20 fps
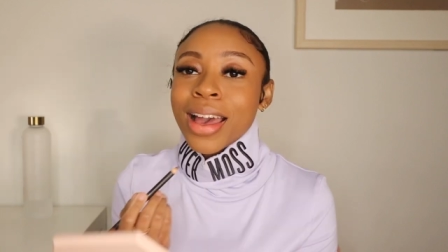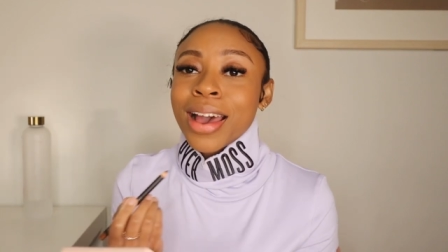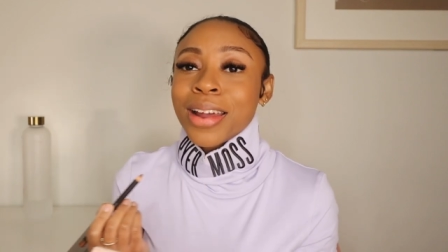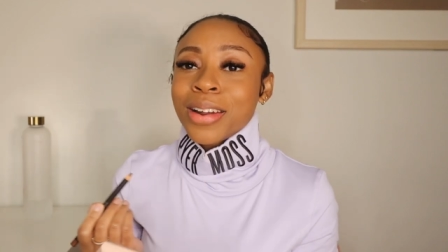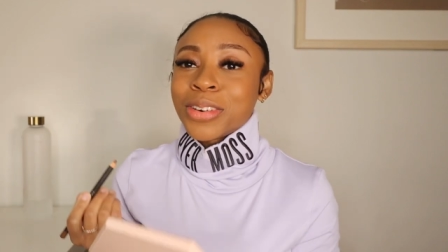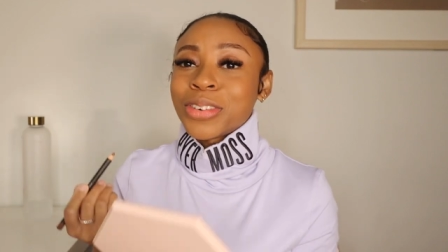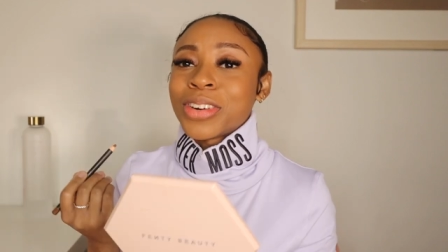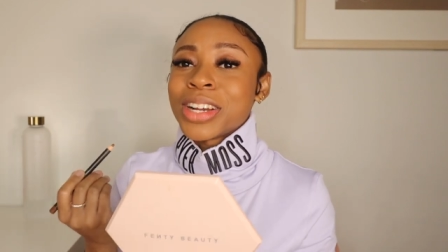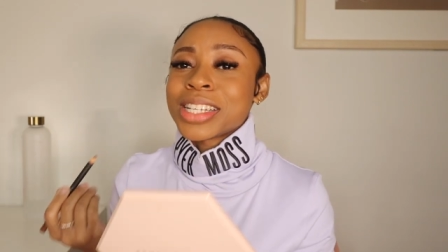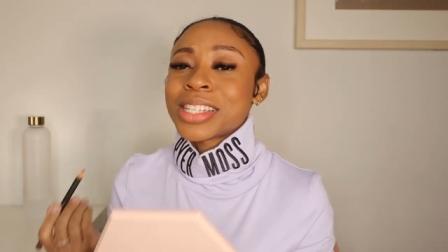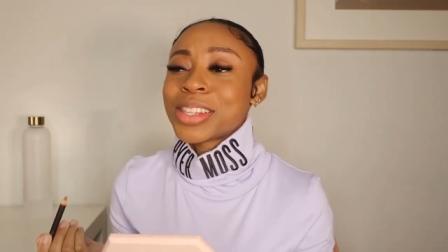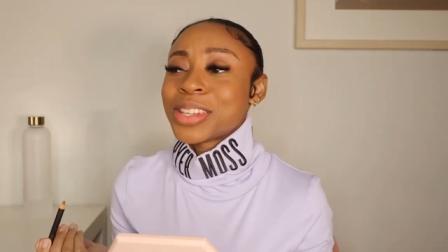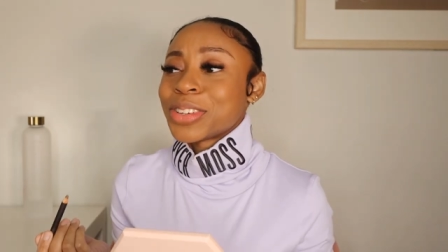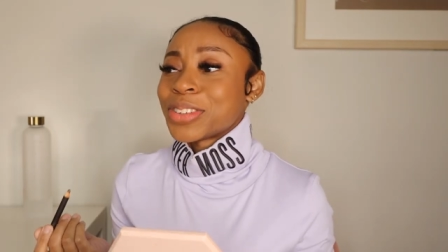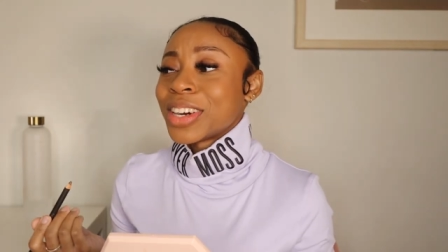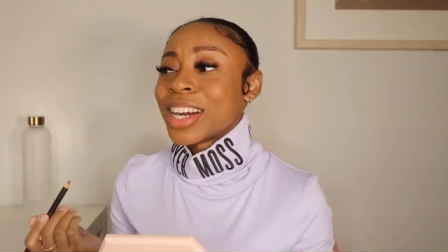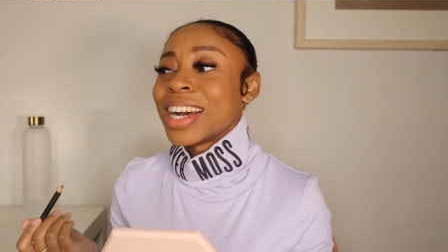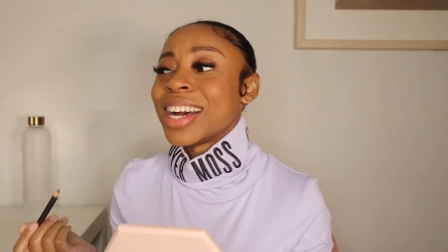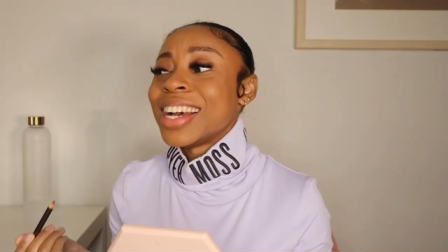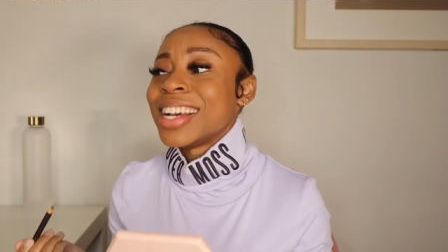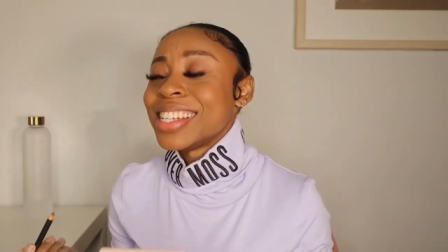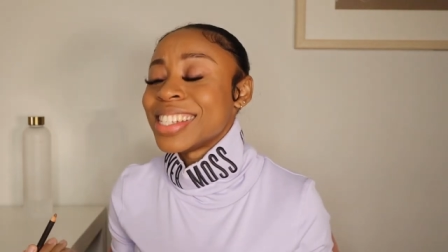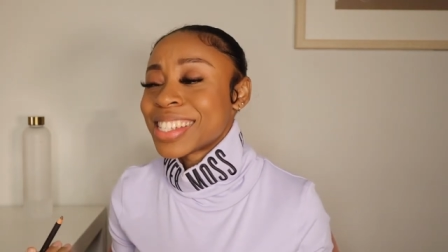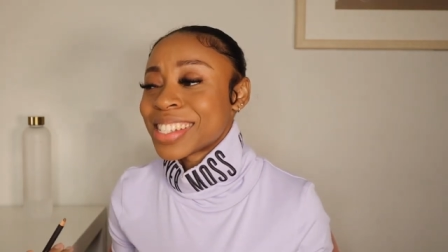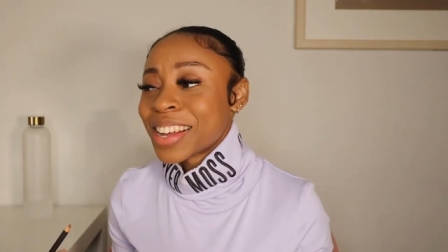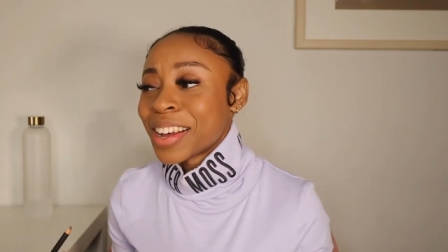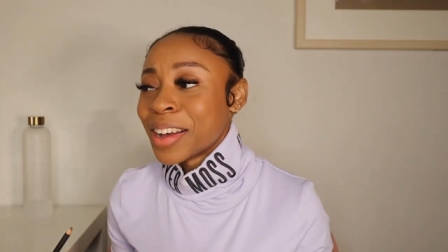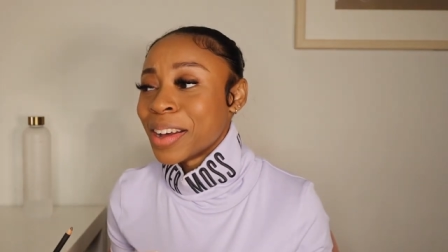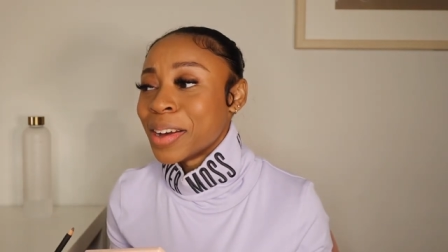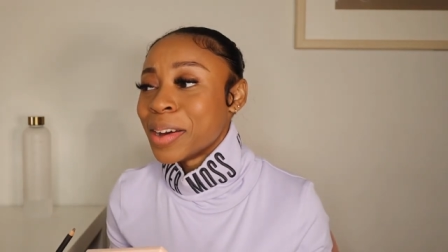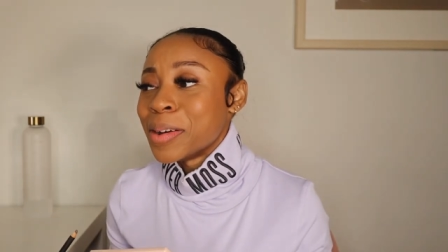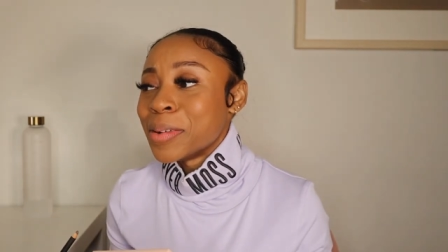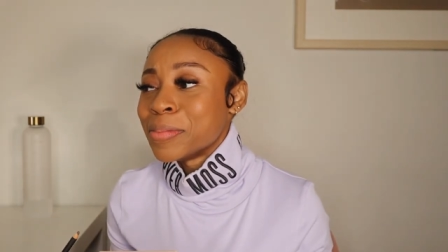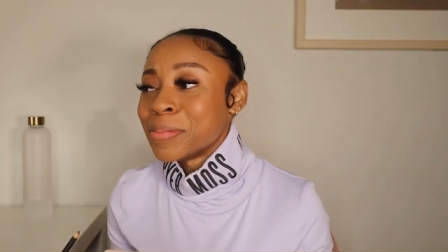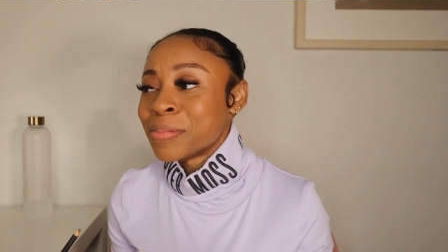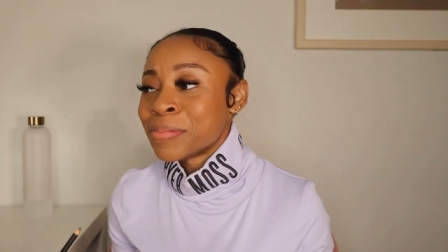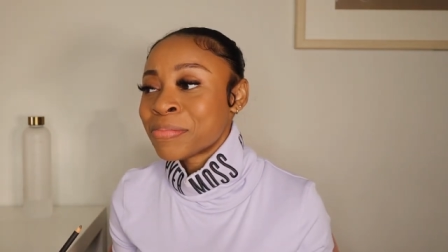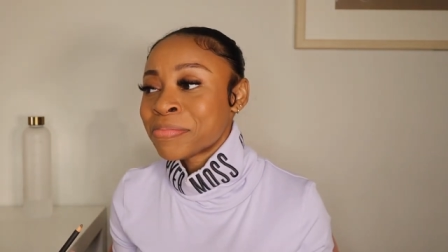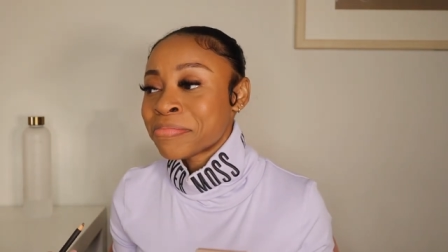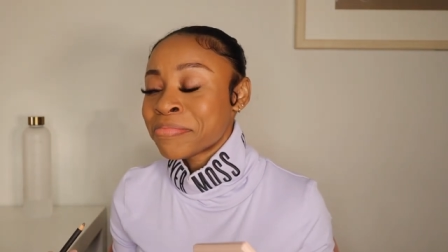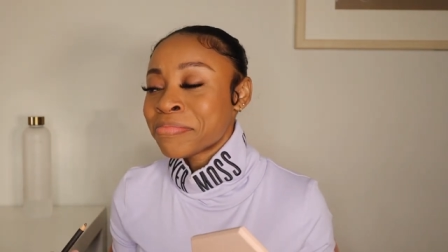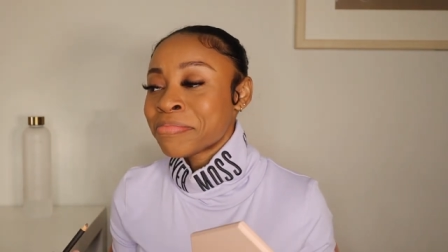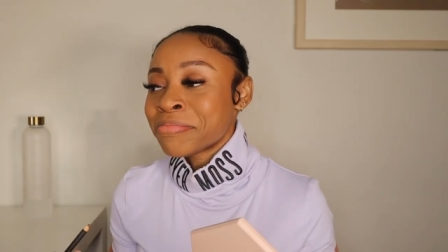kind of restaurants. Um,